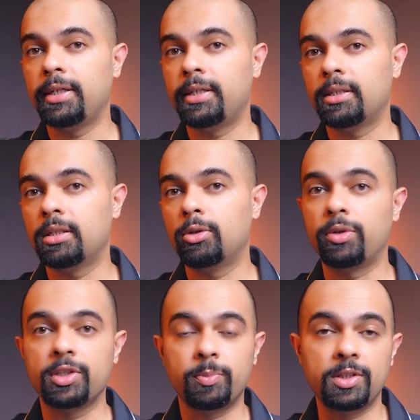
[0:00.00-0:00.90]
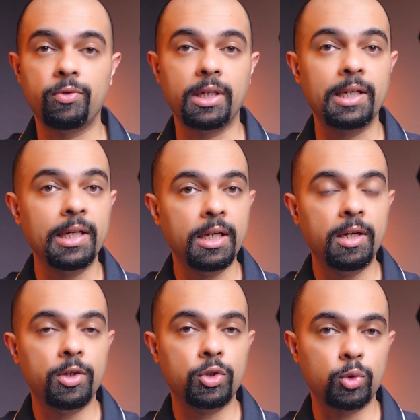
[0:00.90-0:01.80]
data, or a specific
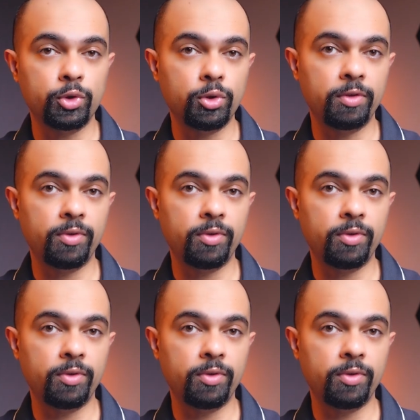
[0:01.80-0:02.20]
source on the